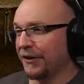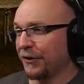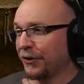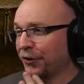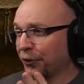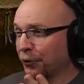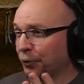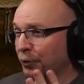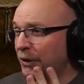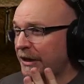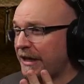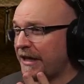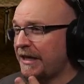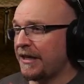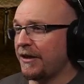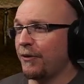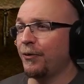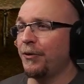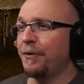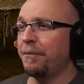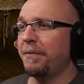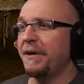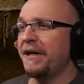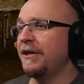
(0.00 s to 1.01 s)
three
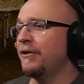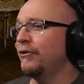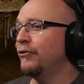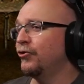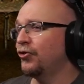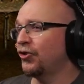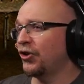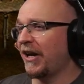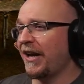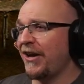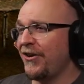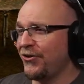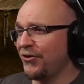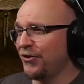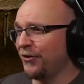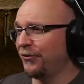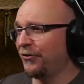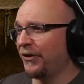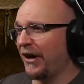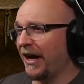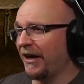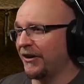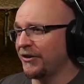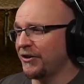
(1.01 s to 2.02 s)
would be you change a
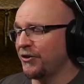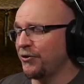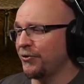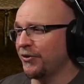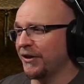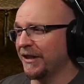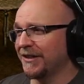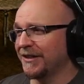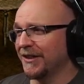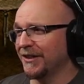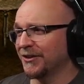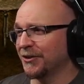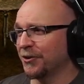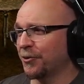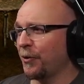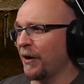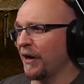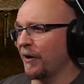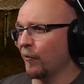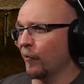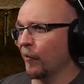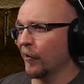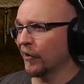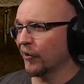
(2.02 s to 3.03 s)
value that doesn't
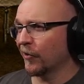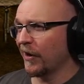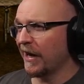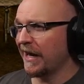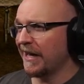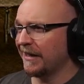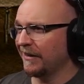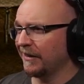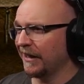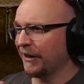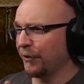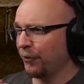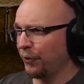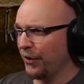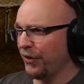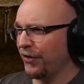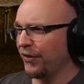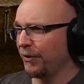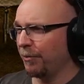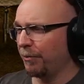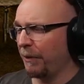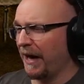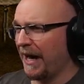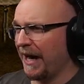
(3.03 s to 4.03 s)
quite work right, like with
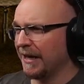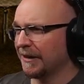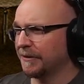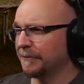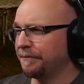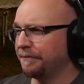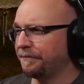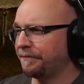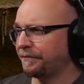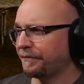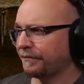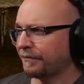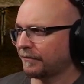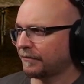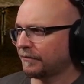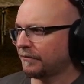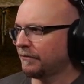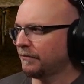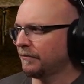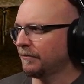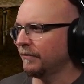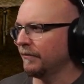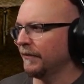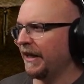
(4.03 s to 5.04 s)
the bot.
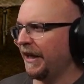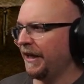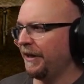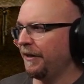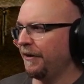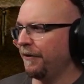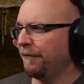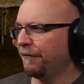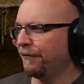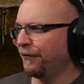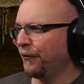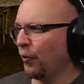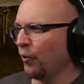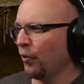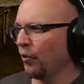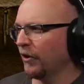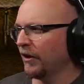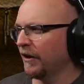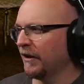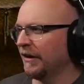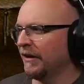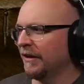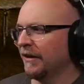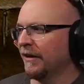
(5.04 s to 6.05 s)
And then
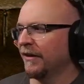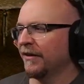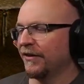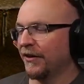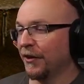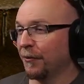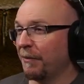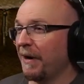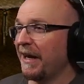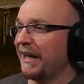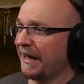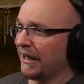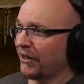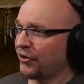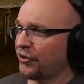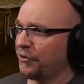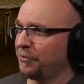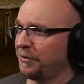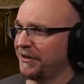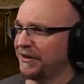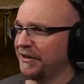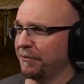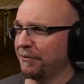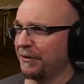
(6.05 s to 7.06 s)
four, there might actually
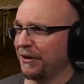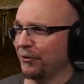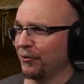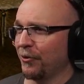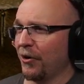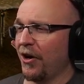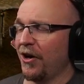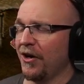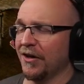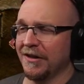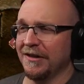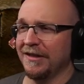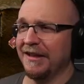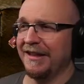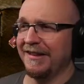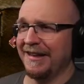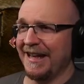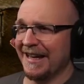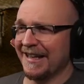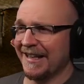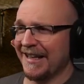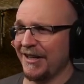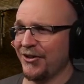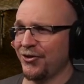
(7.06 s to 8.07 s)
be something wrong. In
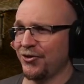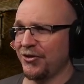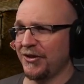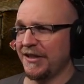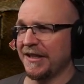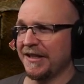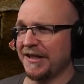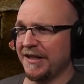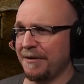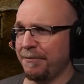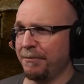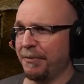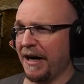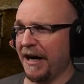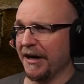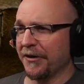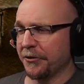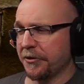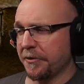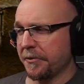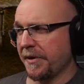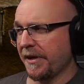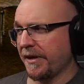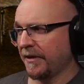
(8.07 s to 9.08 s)
that case, you need to keep
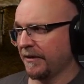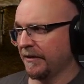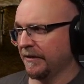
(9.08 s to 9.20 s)
bothering me.